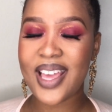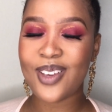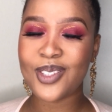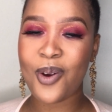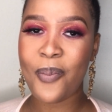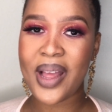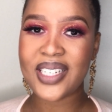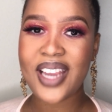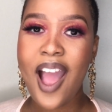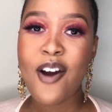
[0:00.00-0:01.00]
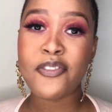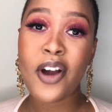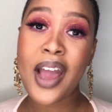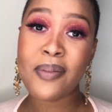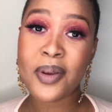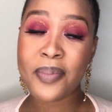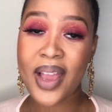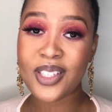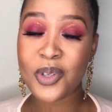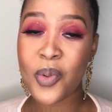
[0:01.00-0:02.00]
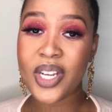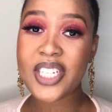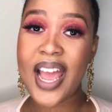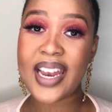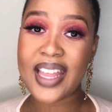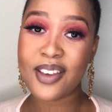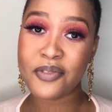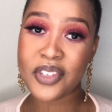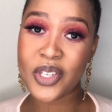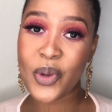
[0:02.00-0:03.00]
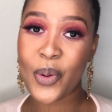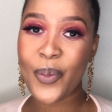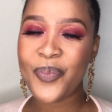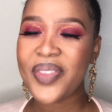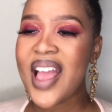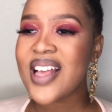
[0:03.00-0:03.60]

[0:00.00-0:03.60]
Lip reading: Thank you so much for coming back to watch another video.